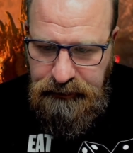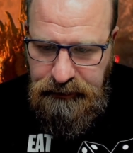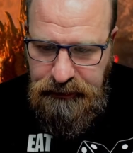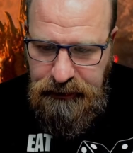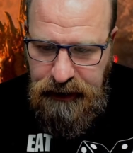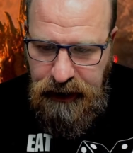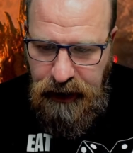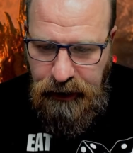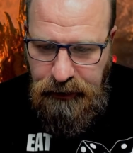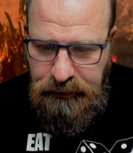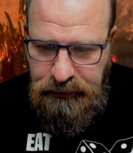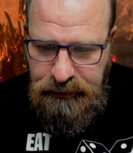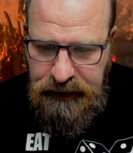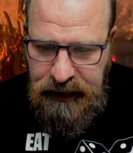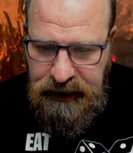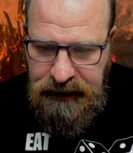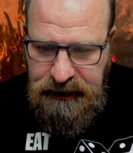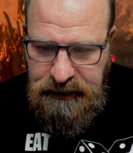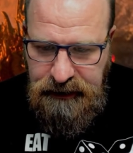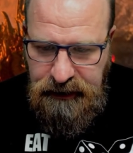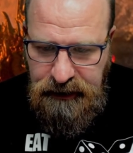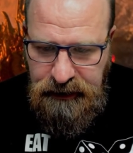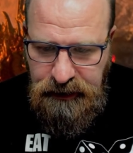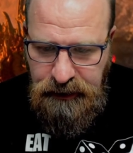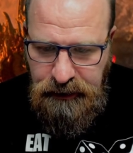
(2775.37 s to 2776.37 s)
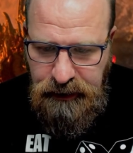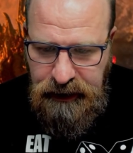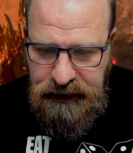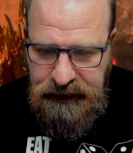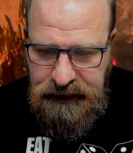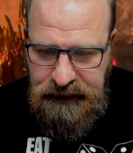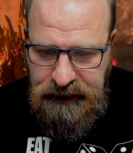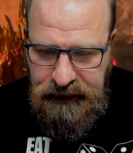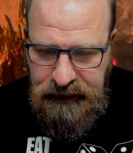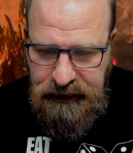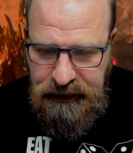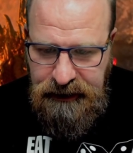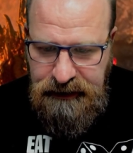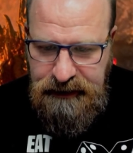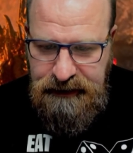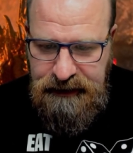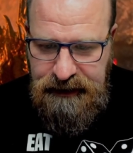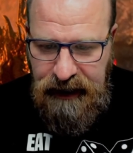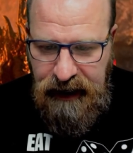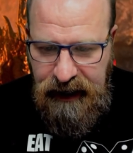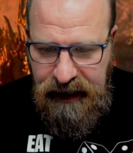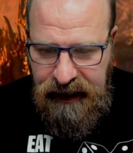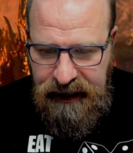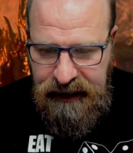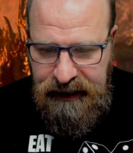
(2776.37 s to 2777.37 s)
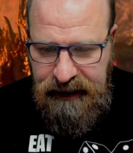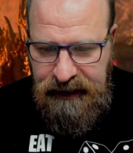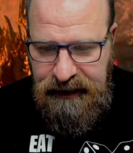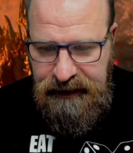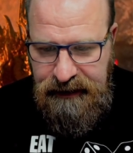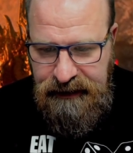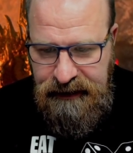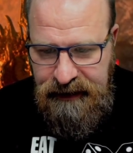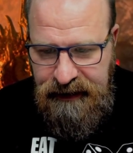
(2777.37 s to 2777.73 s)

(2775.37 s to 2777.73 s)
No, that's not a question. Sigh.